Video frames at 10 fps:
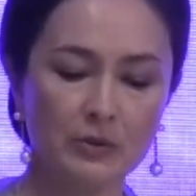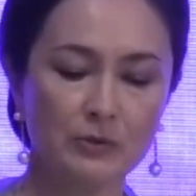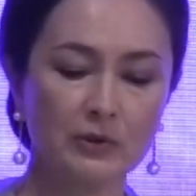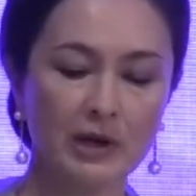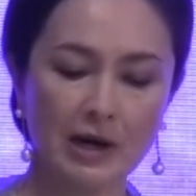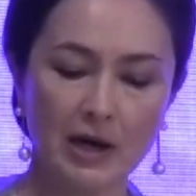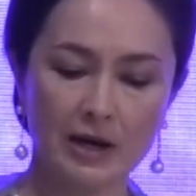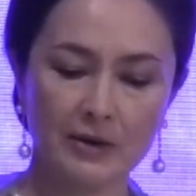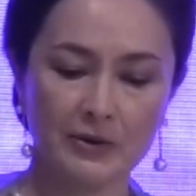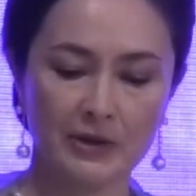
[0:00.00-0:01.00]
who
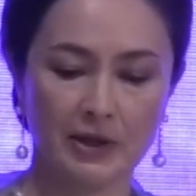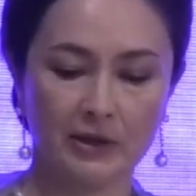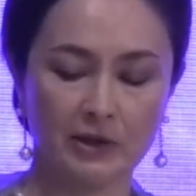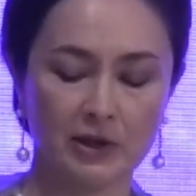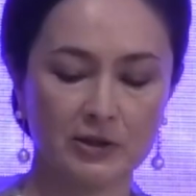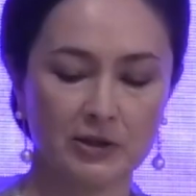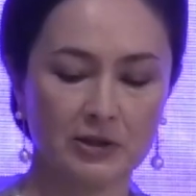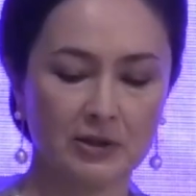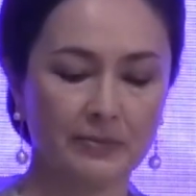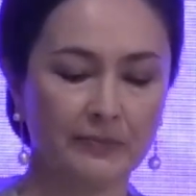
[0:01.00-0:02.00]
rely on the healthcare
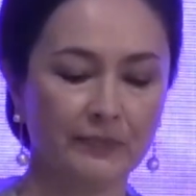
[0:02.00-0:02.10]
system,